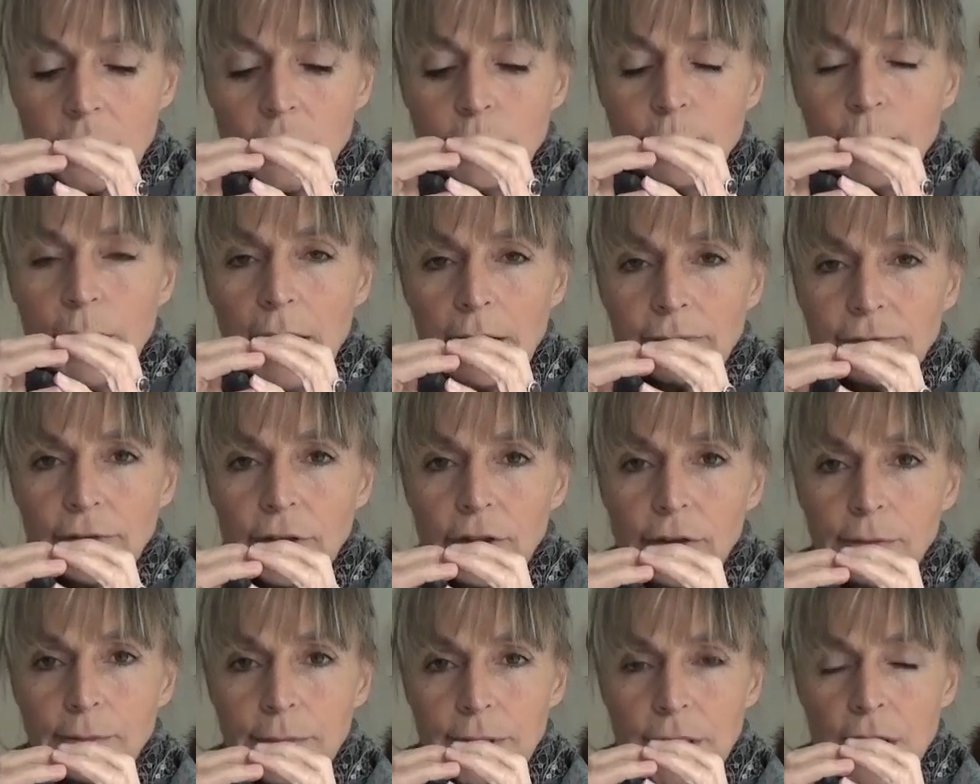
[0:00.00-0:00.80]

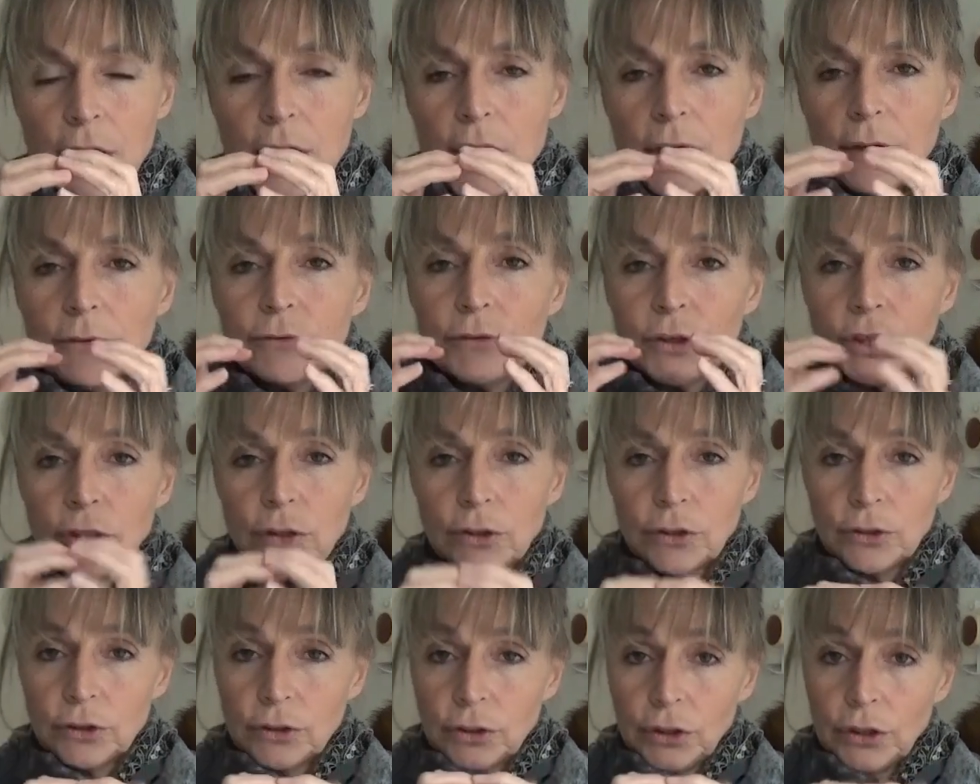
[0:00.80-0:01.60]
platforms for
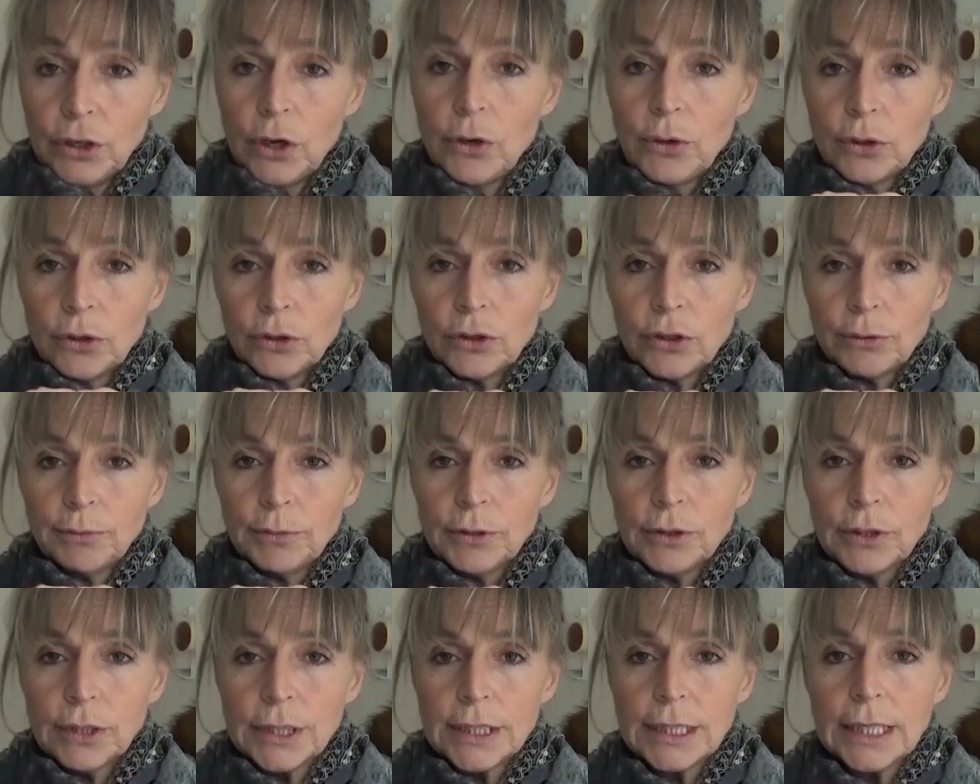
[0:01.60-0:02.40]
your local
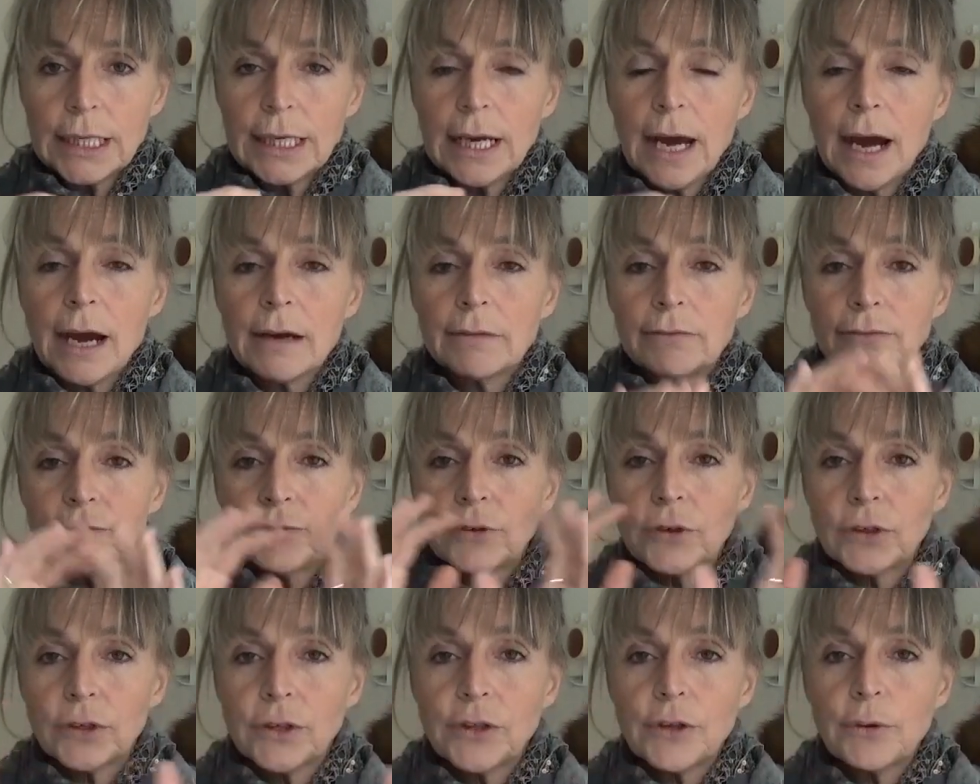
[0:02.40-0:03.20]
community and
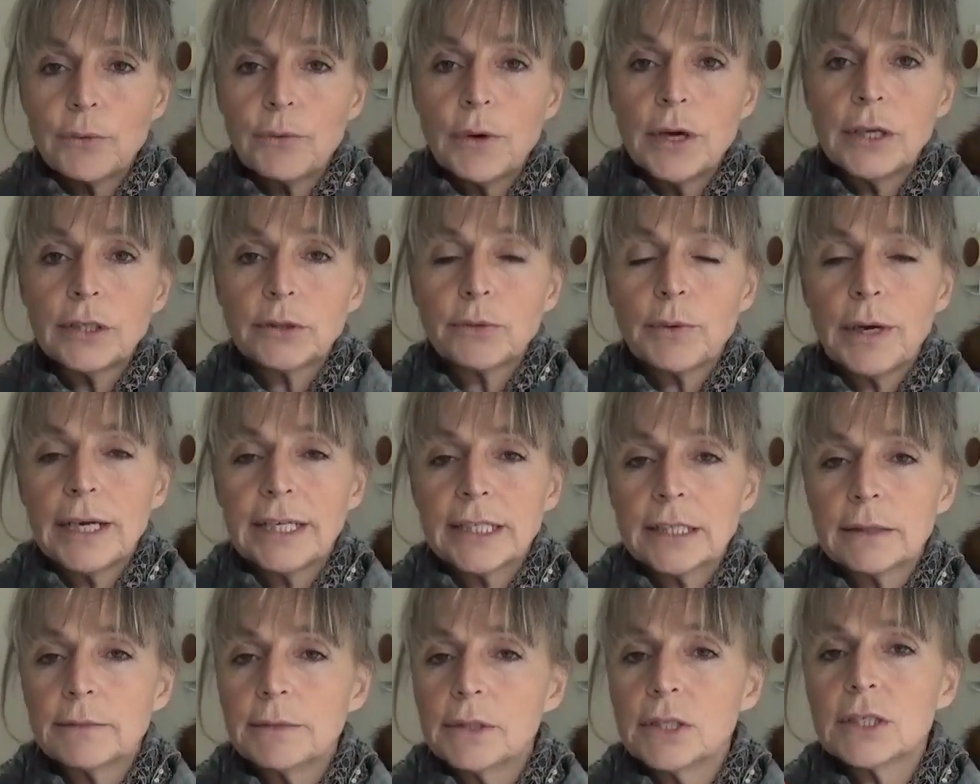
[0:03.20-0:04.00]
for the
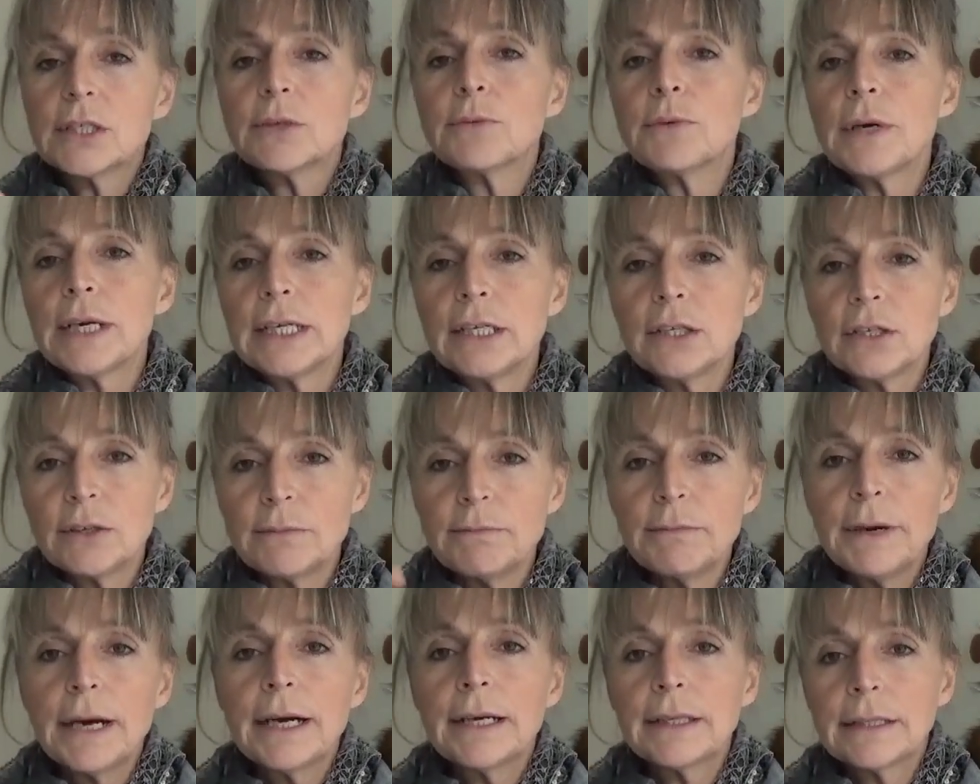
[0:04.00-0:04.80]
worldwide community, where you can
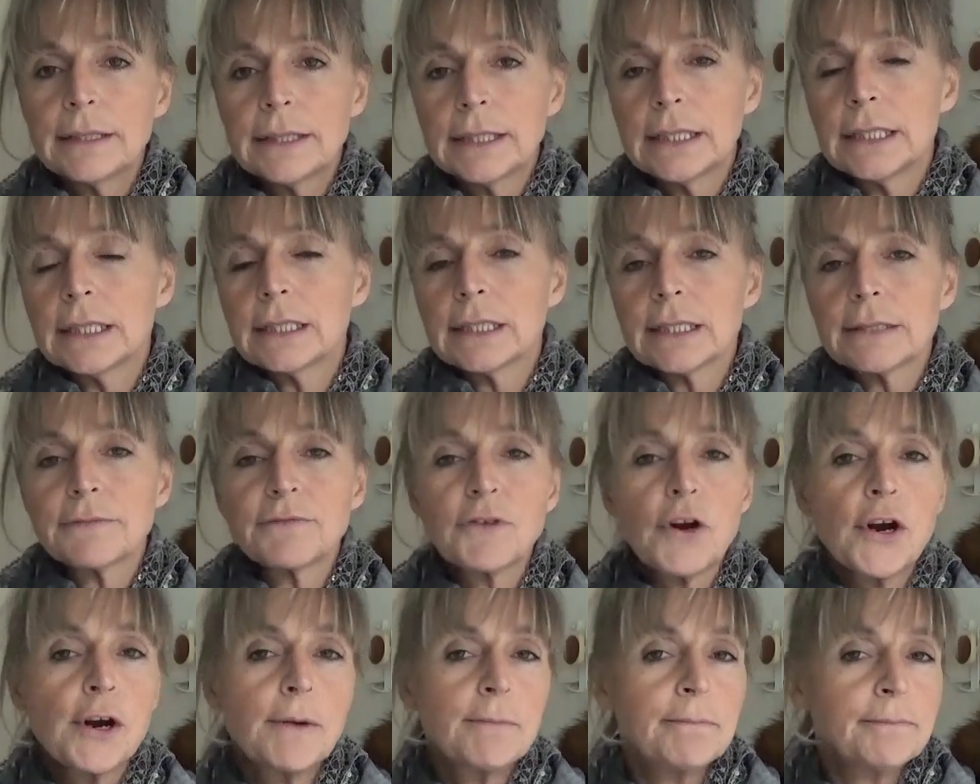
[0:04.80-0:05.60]
buy things
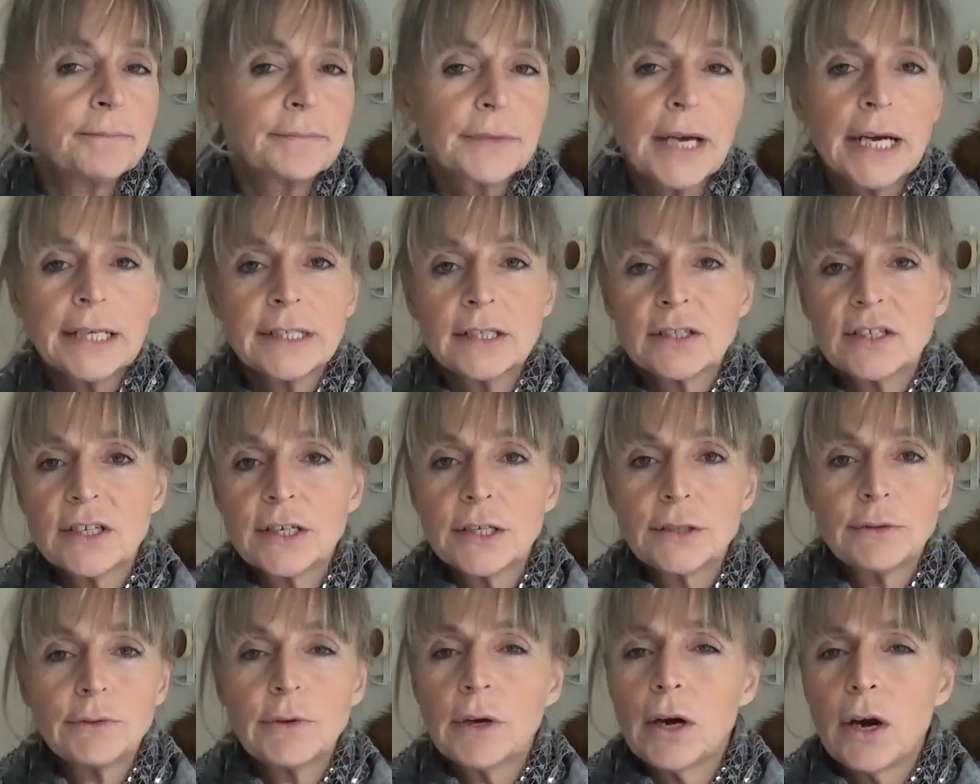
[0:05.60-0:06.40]
from, I don't
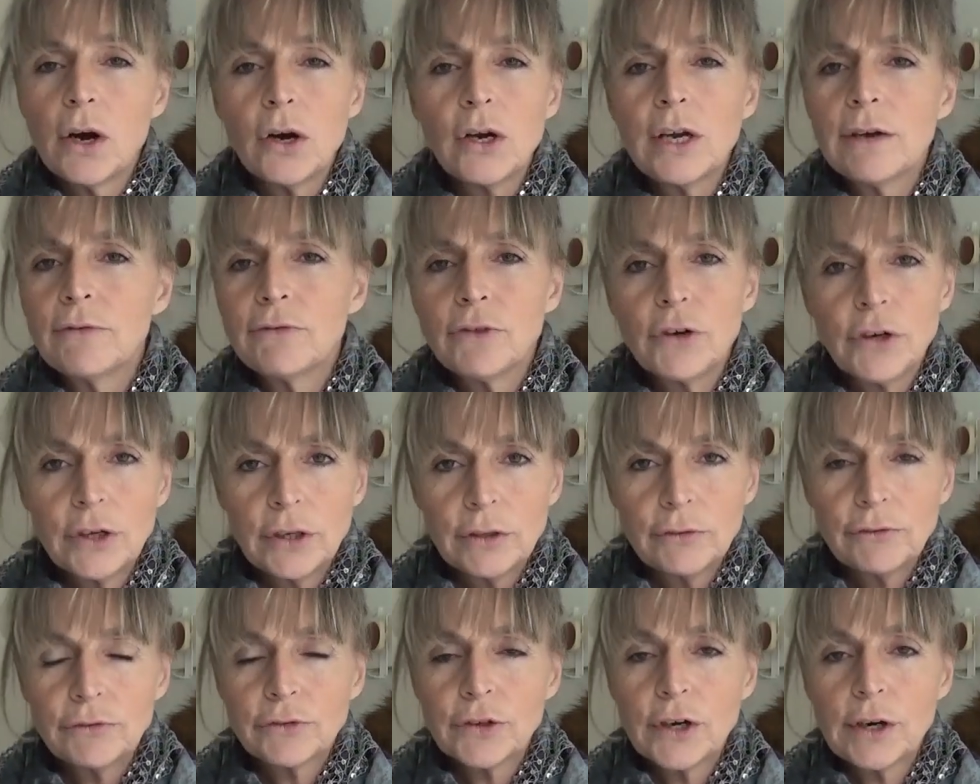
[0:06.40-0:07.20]
know, olive
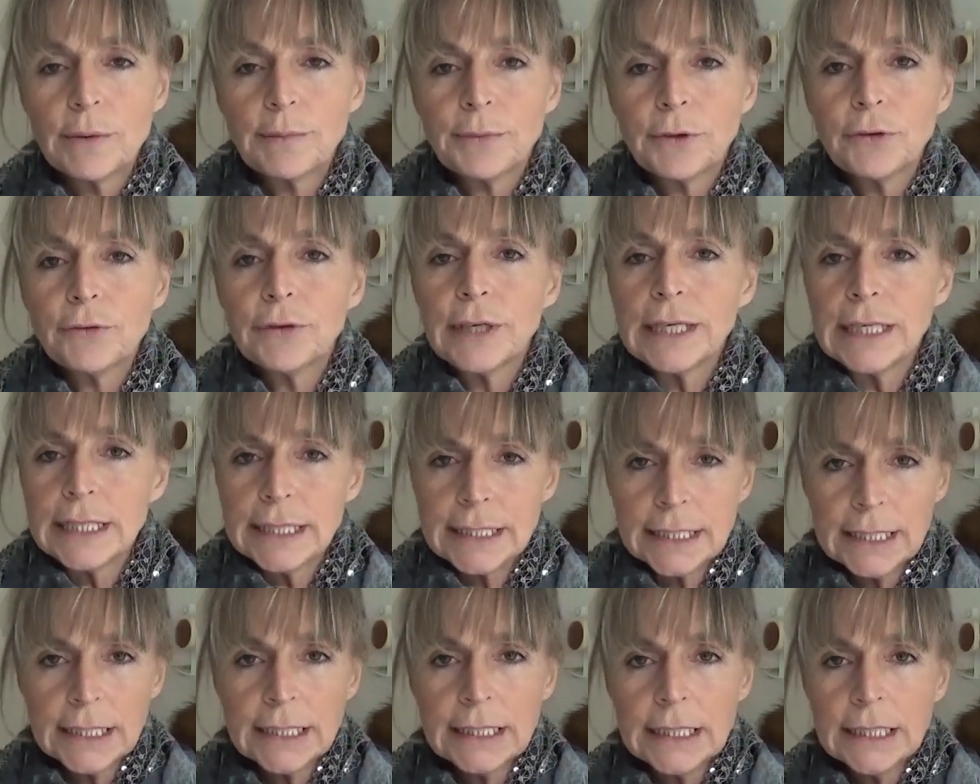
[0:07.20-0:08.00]
oil from
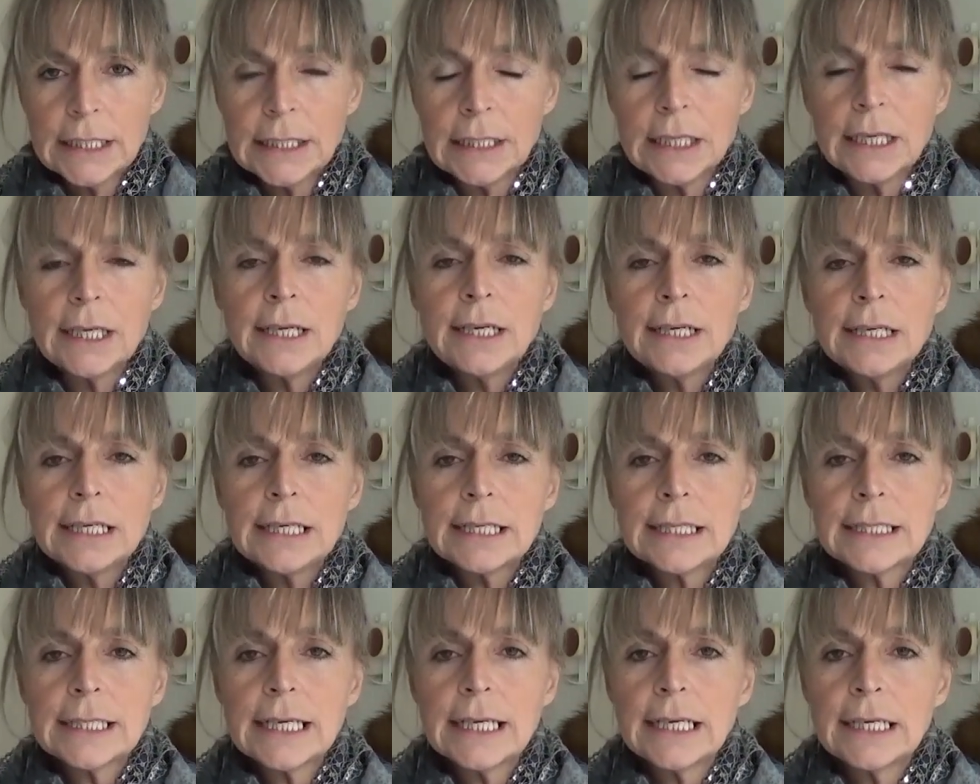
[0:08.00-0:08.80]
Greece and you're
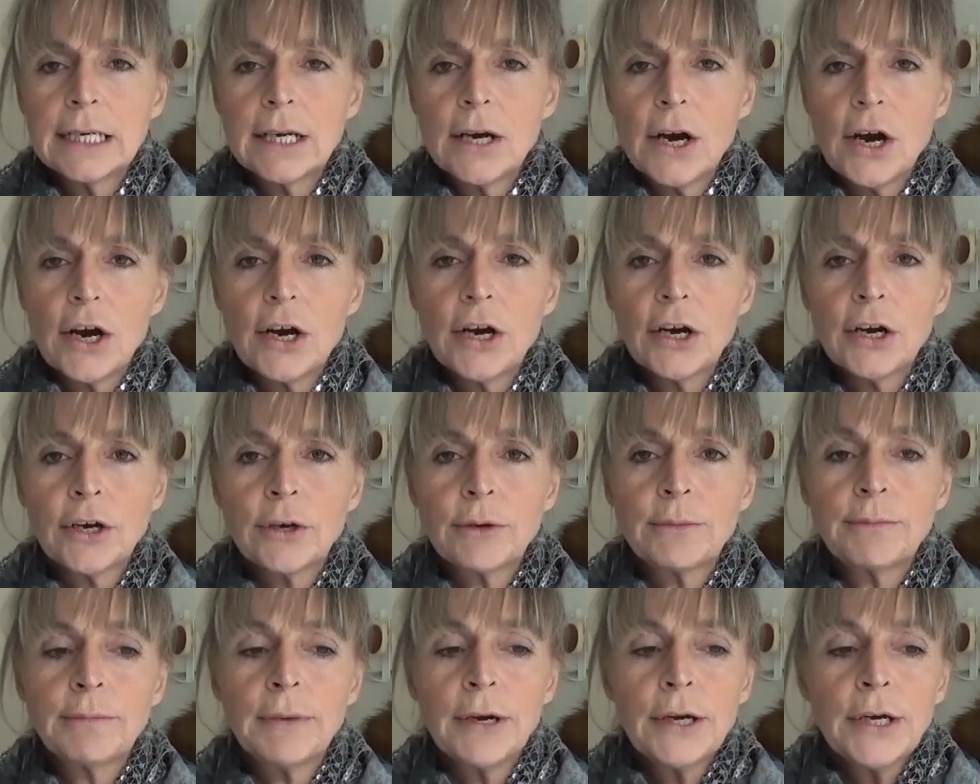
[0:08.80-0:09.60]
sitting at
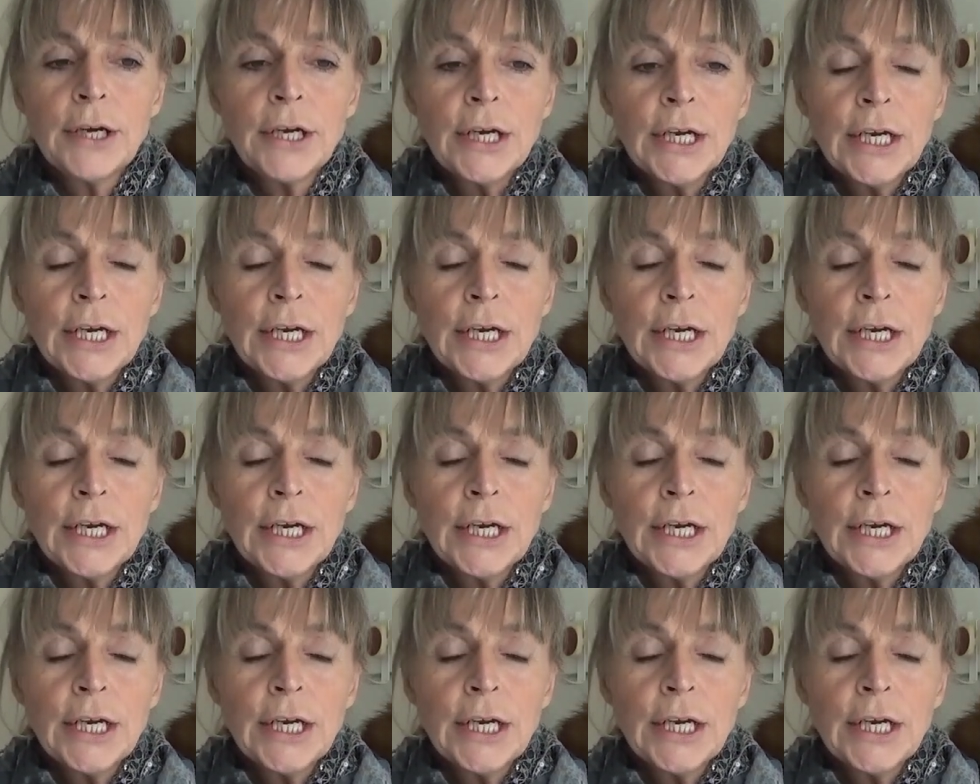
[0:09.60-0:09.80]
home